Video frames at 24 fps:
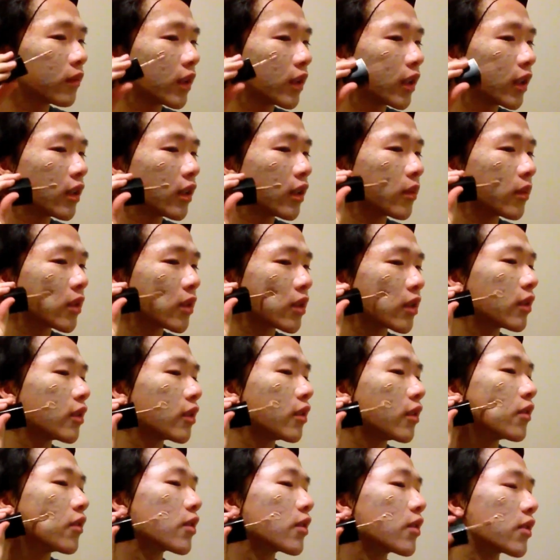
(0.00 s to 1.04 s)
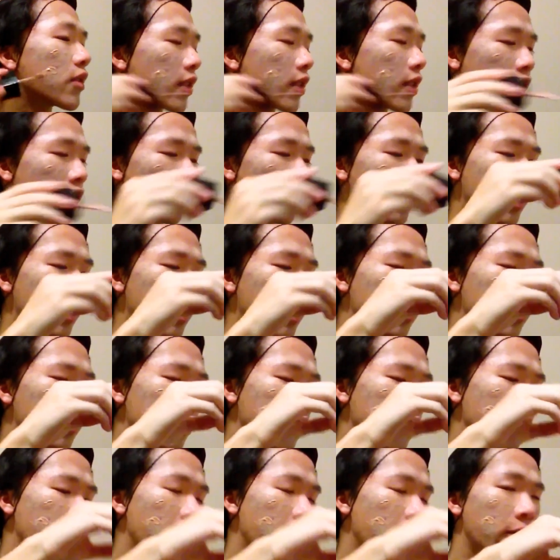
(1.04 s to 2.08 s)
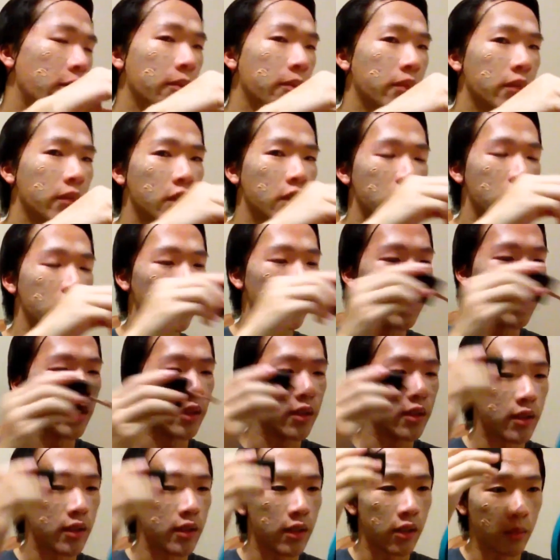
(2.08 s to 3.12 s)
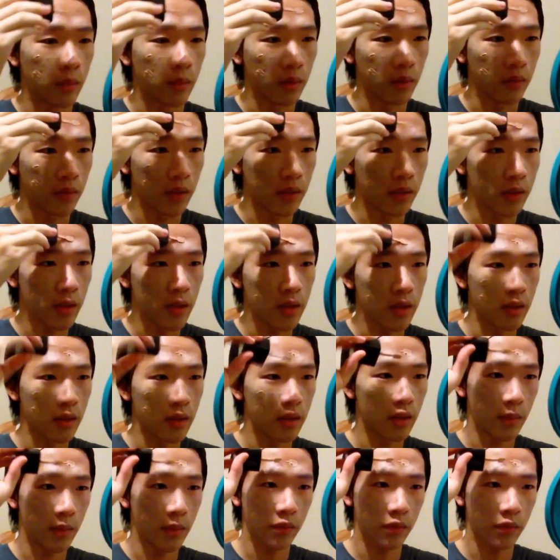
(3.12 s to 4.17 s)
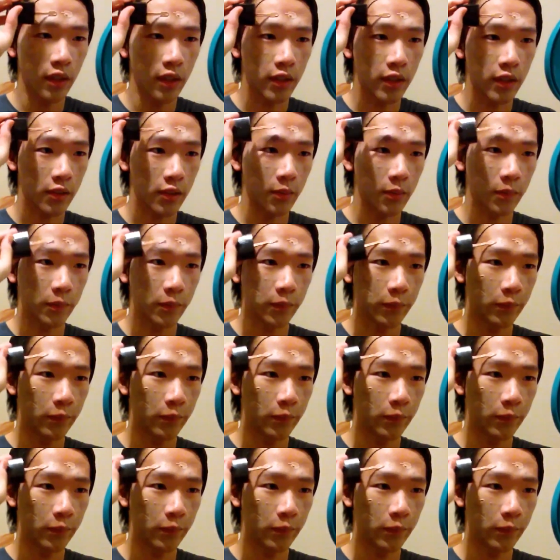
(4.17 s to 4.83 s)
And I'm just going to use this terrible applicator to apply this terrible foundation to my face.